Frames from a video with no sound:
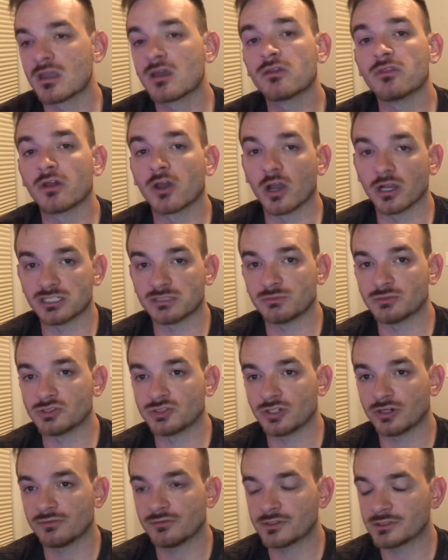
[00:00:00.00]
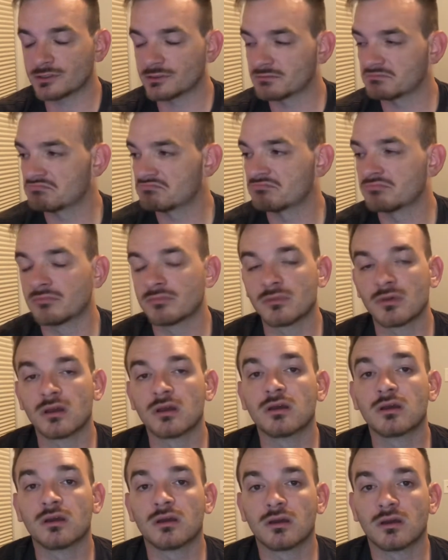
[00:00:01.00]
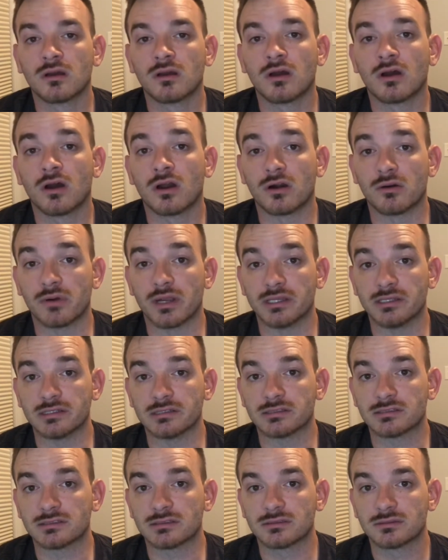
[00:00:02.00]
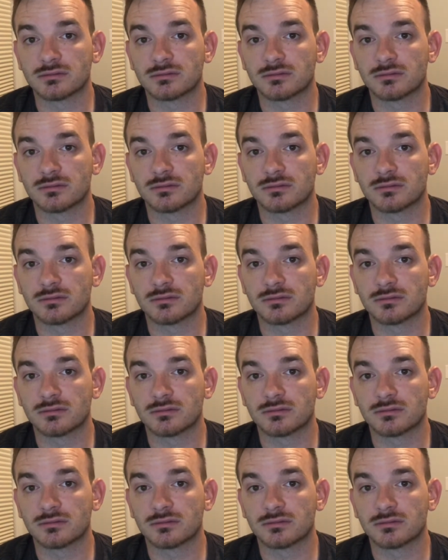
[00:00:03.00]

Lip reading: The customer service, horrendous.